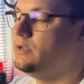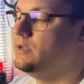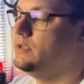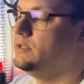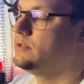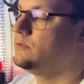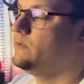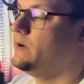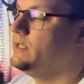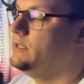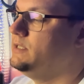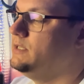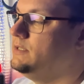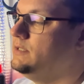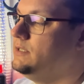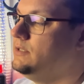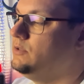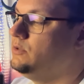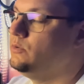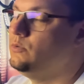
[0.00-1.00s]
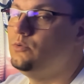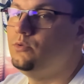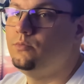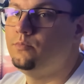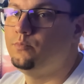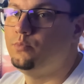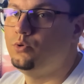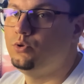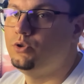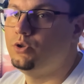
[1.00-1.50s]
it's quite easy to
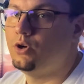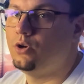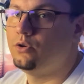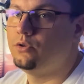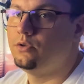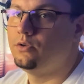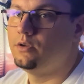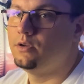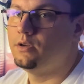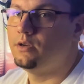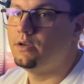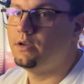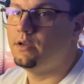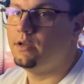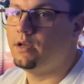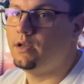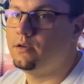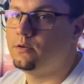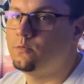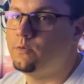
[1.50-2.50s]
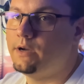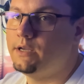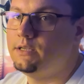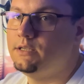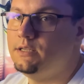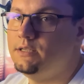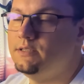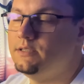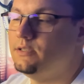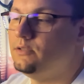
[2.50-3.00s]
put on and
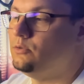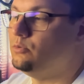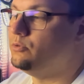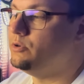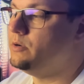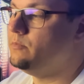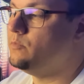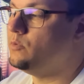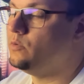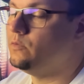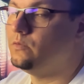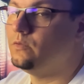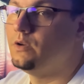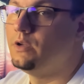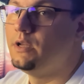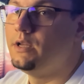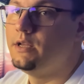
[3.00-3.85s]
quite easy to remove.